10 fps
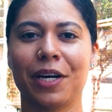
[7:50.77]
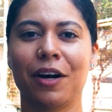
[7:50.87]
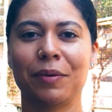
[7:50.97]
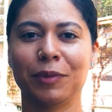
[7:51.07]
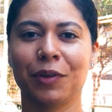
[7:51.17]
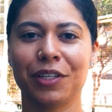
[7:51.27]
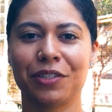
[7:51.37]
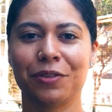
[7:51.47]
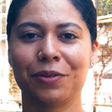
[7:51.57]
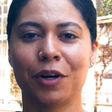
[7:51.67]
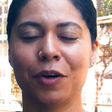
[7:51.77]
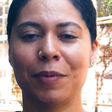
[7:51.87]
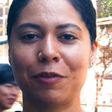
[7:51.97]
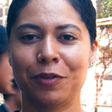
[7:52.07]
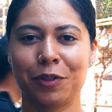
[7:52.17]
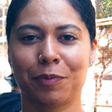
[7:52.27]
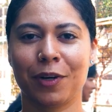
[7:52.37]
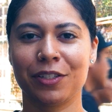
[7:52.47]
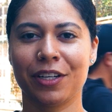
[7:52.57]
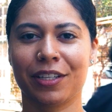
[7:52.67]
how I'm going to go about future
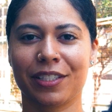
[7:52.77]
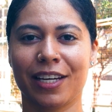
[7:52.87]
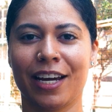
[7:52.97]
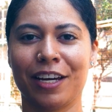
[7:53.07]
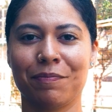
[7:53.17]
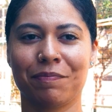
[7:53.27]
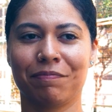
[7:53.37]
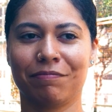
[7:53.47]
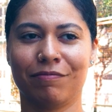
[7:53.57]
projects and